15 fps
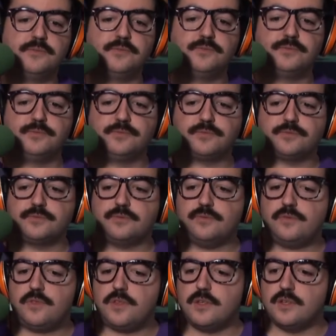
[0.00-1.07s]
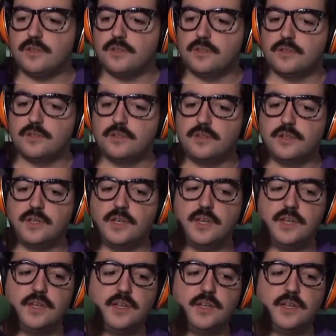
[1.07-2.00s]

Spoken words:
(no one is talking)